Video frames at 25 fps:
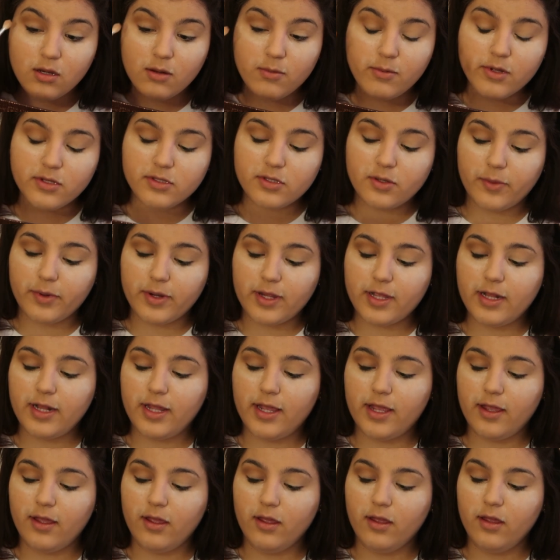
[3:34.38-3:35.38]
I'm also working
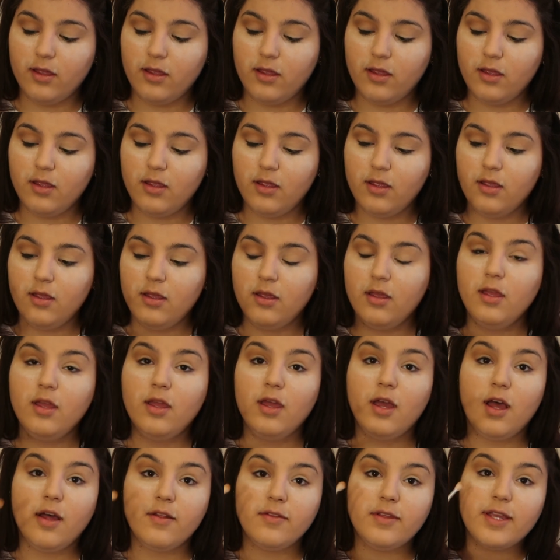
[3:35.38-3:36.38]
that
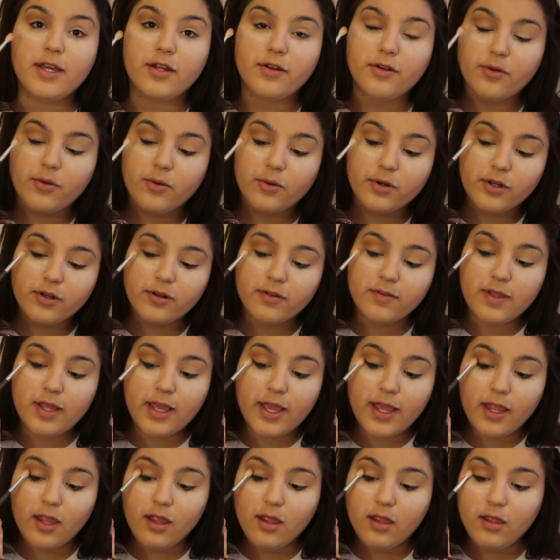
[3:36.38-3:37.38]
on the outer corner of the
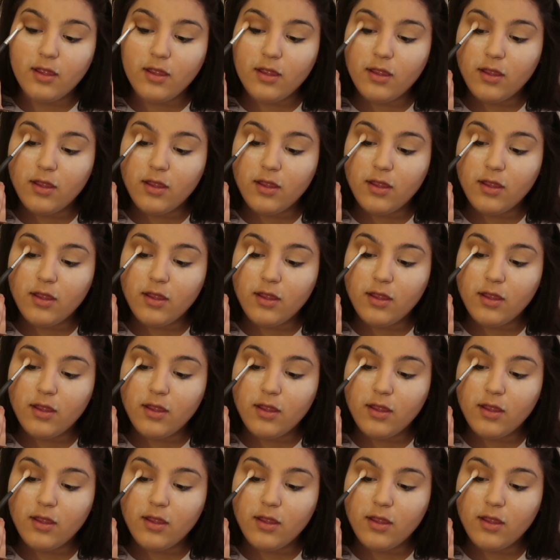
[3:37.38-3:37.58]
eye.